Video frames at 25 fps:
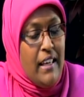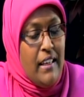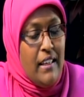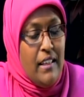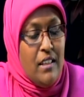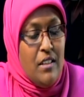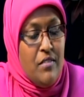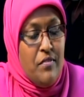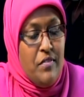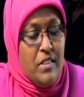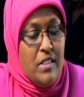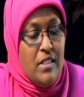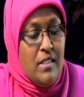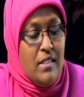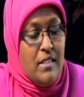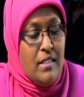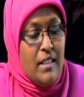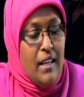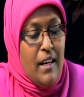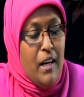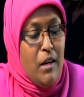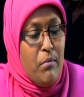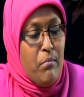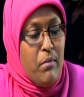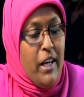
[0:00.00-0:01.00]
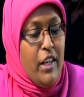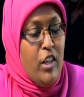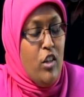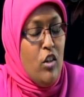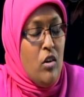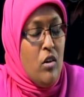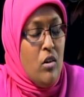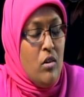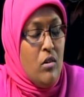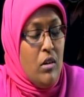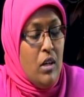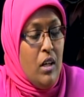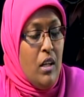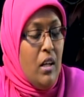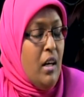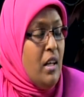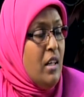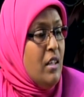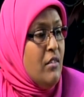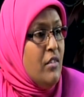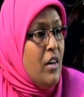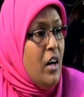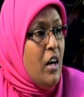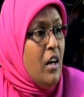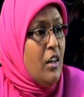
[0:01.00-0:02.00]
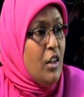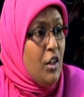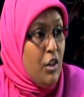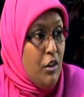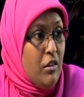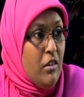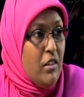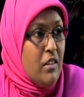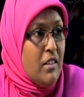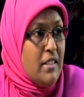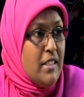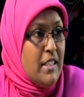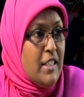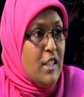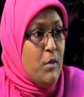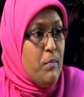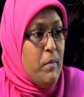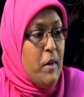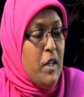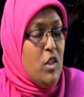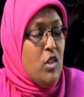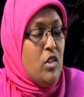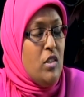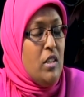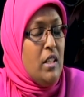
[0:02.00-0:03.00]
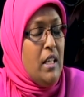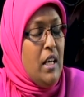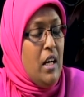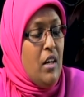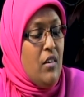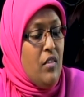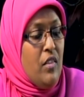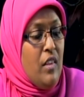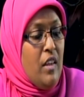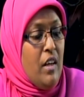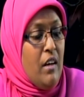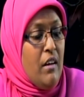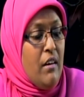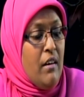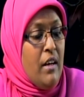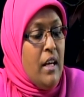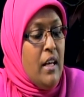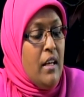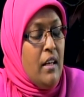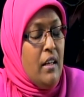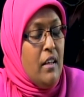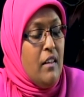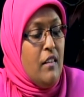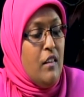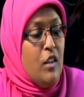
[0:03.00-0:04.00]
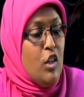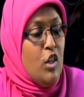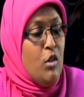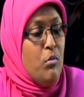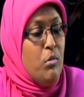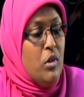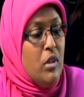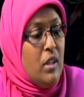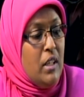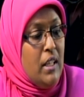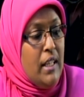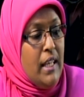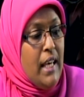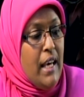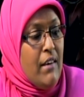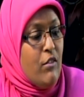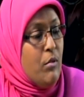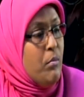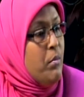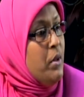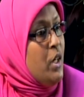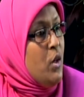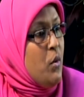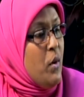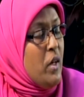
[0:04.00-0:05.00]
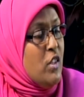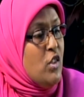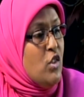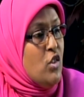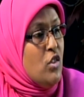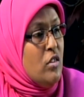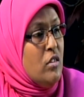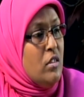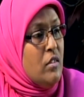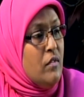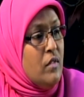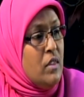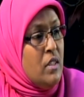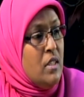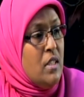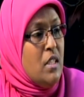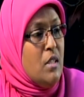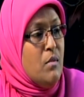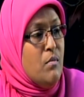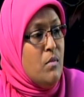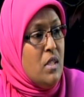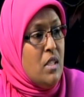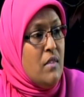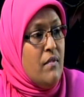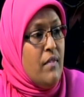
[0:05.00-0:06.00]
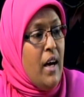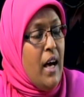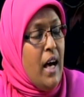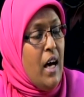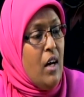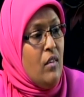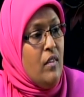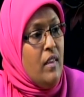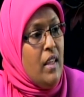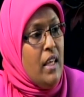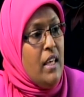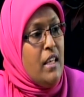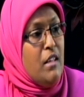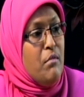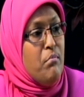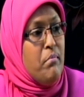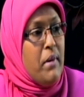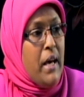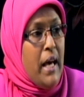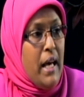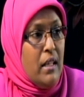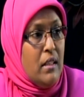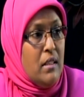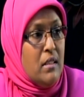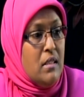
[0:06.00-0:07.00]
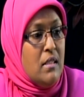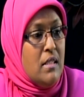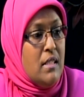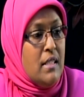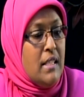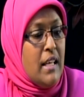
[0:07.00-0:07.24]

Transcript: Give us, I know a lot of our girls, especially out there in the community, have a big question in terms of how they can balance